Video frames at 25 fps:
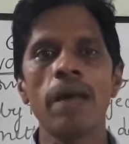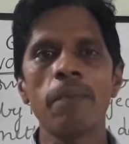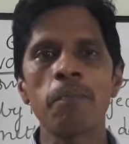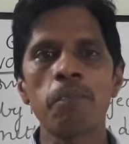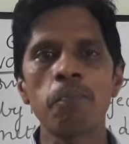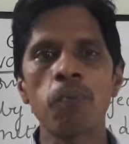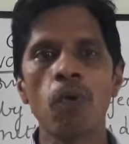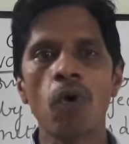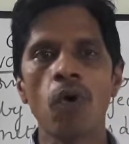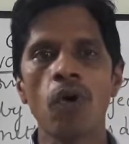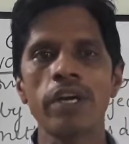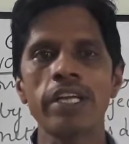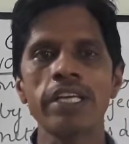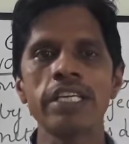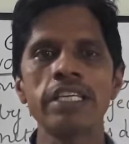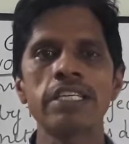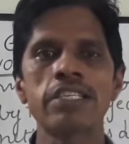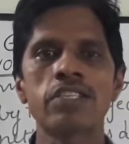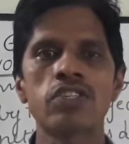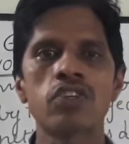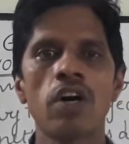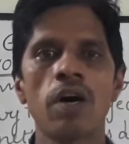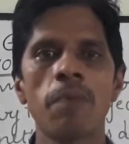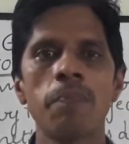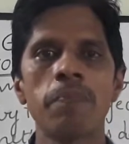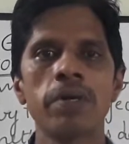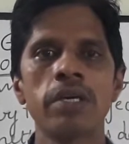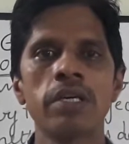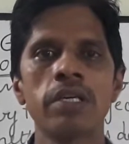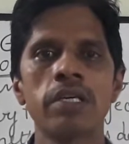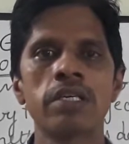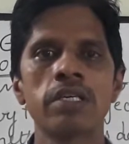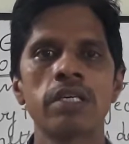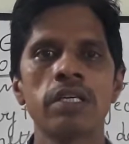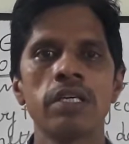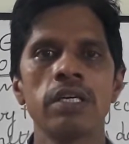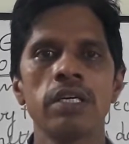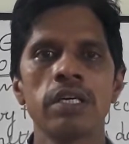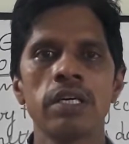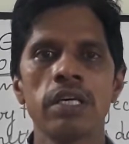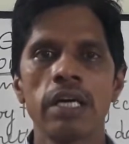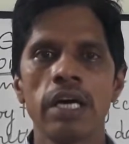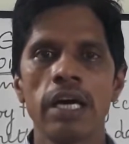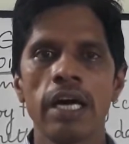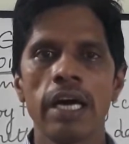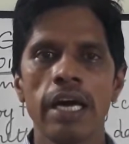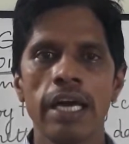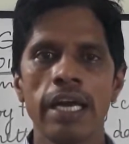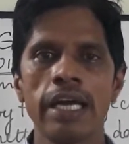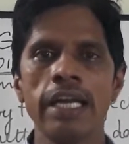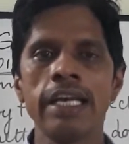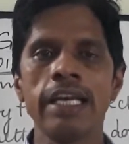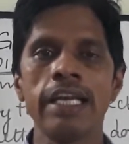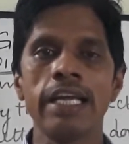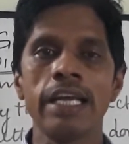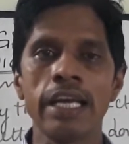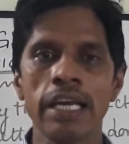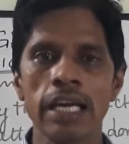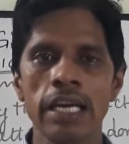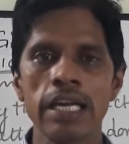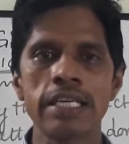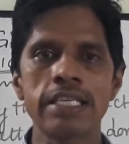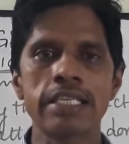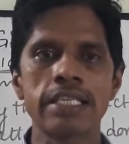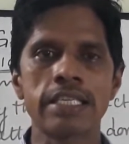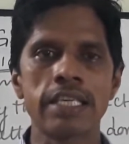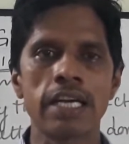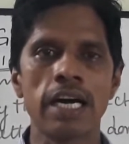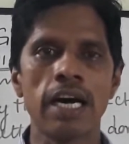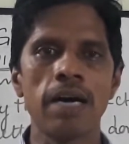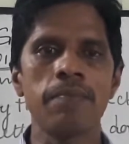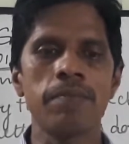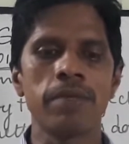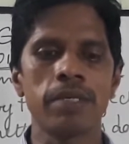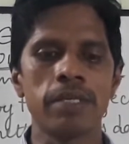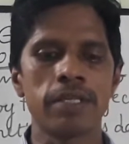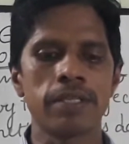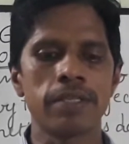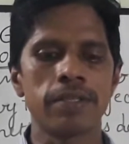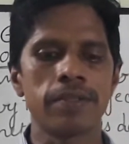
important topic in English grammar.